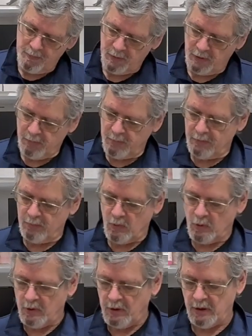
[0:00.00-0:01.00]
a little bit
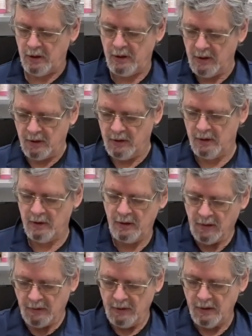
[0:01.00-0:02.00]
more.
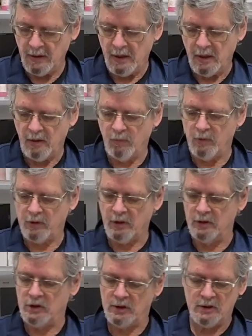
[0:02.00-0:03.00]
And we're
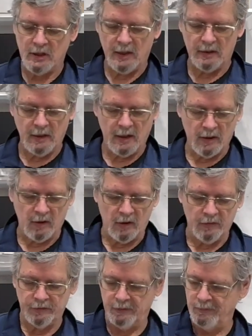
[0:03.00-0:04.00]
going to just take that
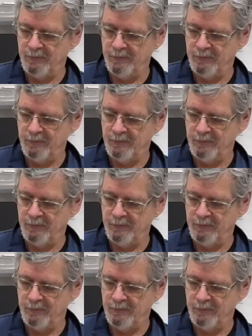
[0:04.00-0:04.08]
off.